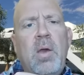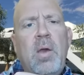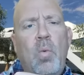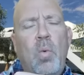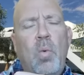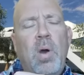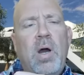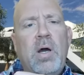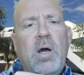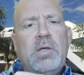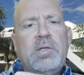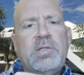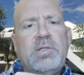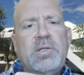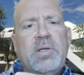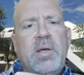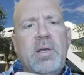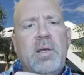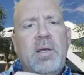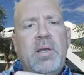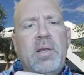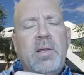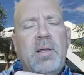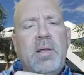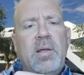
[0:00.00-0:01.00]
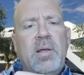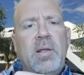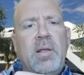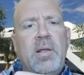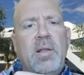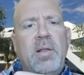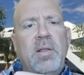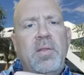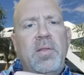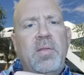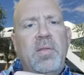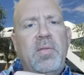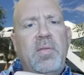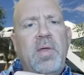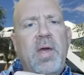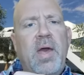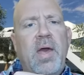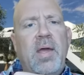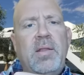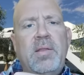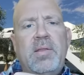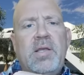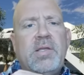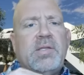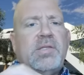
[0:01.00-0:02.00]
It was,
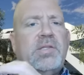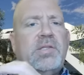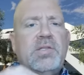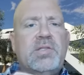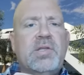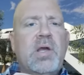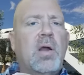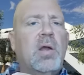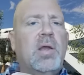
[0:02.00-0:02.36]
that this